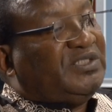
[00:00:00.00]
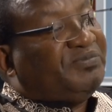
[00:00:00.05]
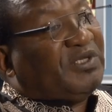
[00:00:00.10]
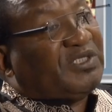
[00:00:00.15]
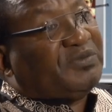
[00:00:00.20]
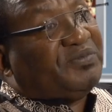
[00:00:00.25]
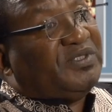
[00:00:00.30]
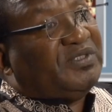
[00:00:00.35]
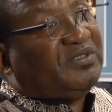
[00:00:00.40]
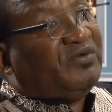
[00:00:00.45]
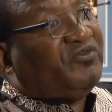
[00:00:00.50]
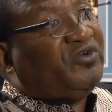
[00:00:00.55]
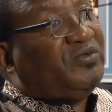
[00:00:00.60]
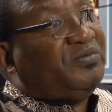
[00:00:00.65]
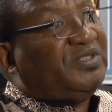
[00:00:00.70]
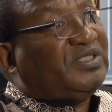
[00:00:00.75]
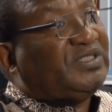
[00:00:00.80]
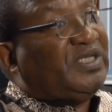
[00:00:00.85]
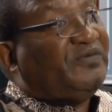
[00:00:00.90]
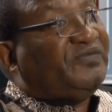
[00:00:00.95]
Department of
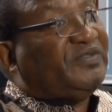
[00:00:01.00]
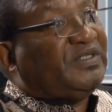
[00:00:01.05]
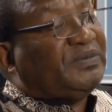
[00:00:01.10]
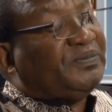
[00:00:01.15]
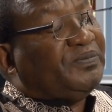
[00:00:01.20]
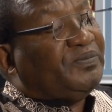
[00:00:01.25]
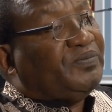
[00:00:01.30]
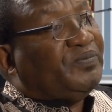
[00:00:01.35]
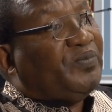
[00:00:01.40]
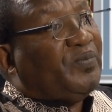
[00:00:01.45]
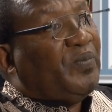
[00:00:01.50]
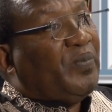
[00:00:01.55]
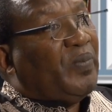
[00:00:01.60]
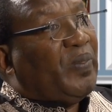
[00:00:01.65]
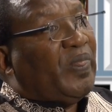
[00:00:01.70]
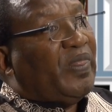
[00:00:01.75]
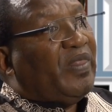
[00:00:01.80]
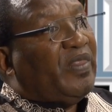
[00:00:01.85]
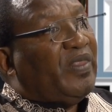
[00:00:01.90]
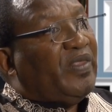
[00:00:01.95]
Community Safety.
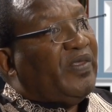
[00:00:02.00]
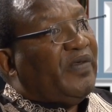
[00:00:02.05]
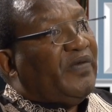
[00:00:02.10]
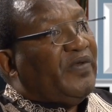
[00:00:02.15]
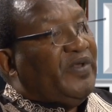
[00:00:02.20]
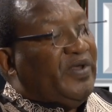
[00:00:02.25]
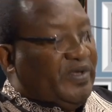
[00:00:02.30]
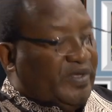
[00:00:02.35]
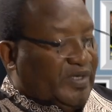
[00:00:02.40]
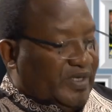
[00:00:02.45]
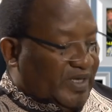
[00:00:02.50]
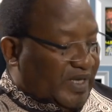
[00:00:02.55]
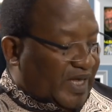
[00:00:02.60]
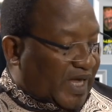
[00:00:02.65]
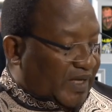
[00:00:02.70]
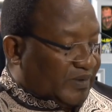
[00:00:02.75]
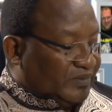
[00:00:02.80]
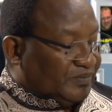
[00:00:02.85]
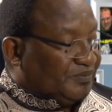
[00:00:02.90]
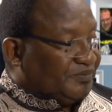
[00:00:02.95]

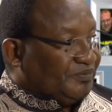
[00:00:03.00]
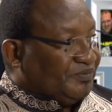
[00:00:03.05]
Yeah.